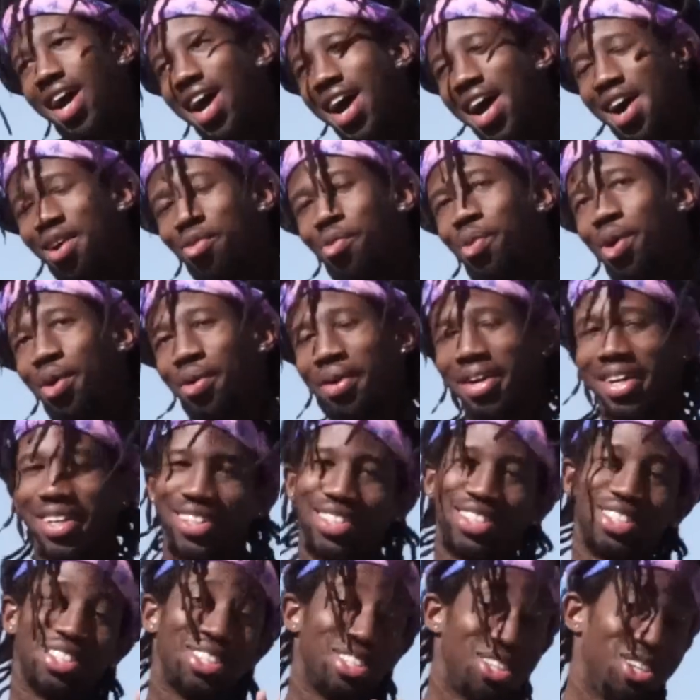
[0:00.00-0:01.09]
Ah, well,
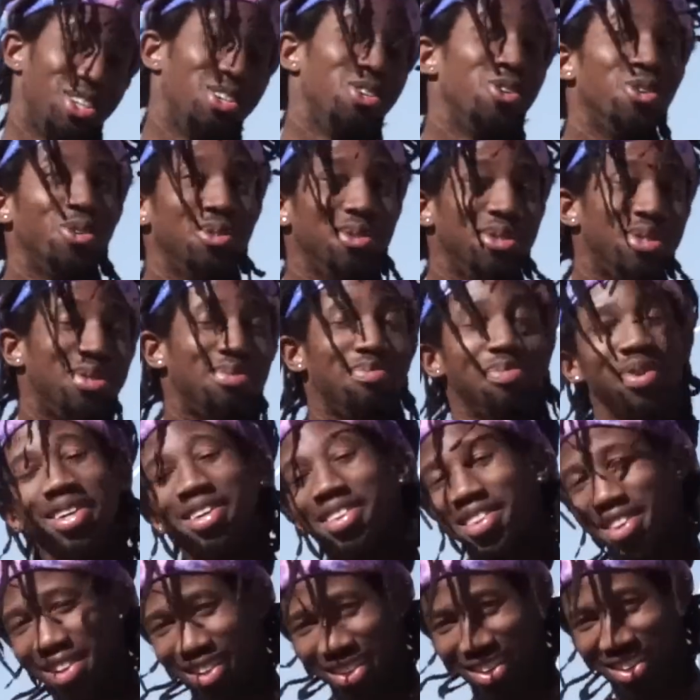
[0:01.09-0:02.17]
excuse
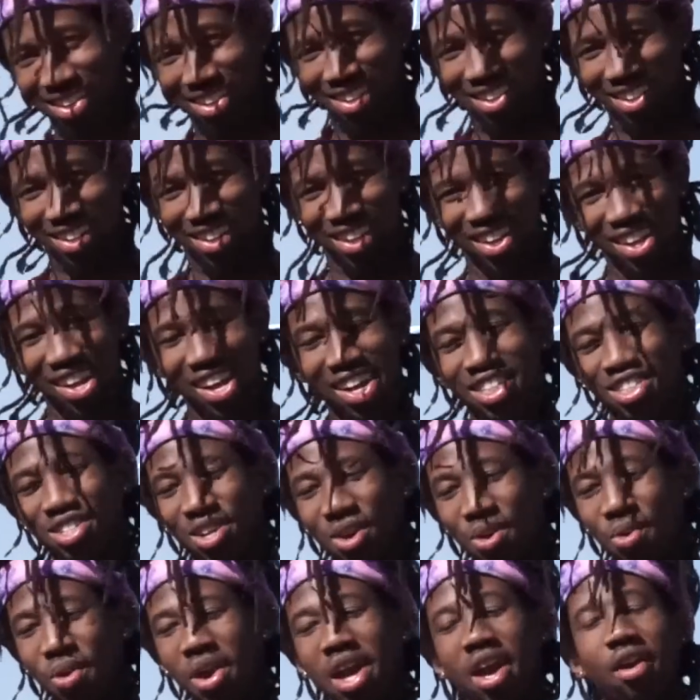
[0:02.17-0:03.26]
me then.
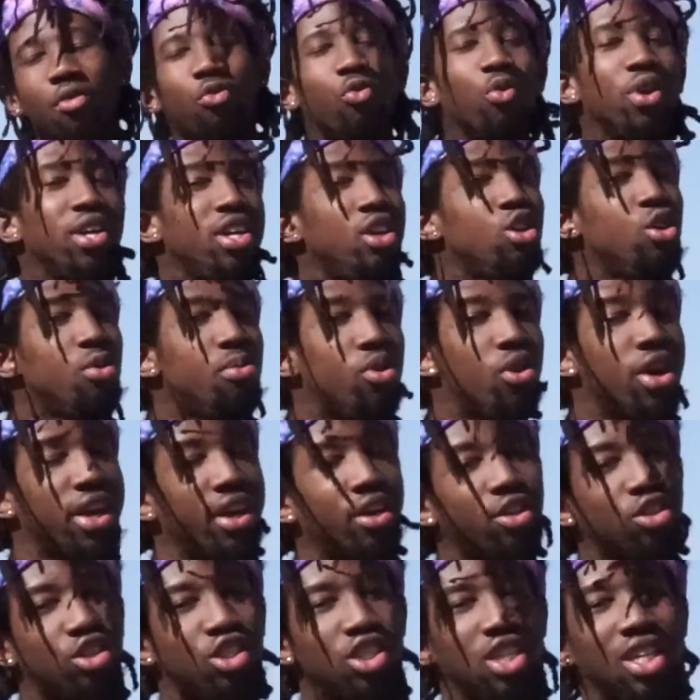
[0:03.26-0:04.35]
So if renewable
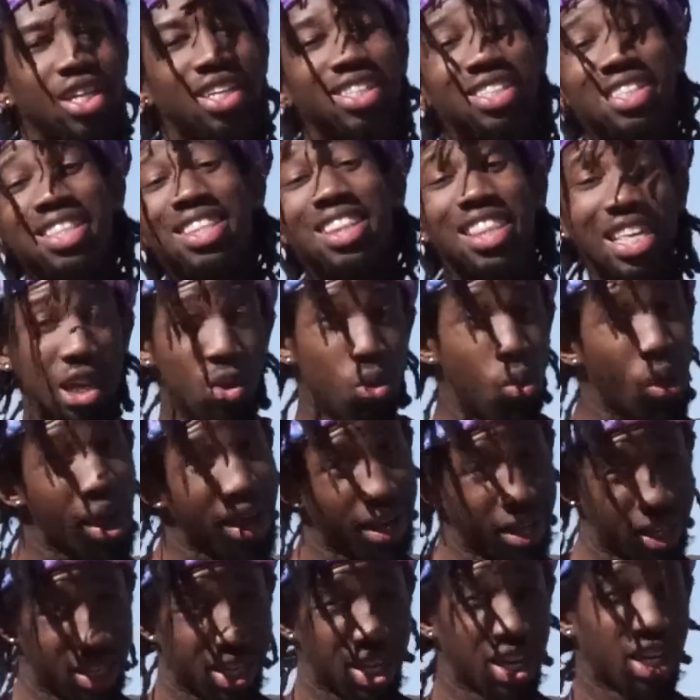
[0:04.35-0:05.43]
energy is the
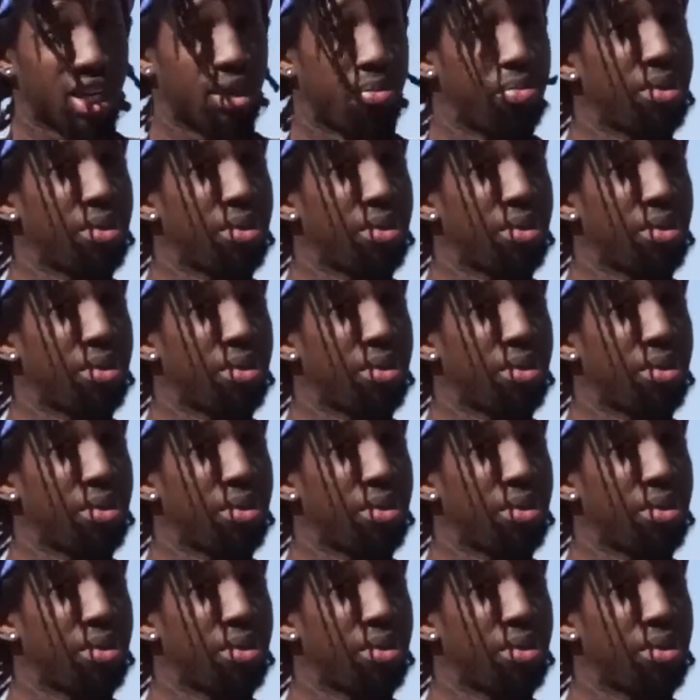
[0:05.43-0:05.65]
way to cut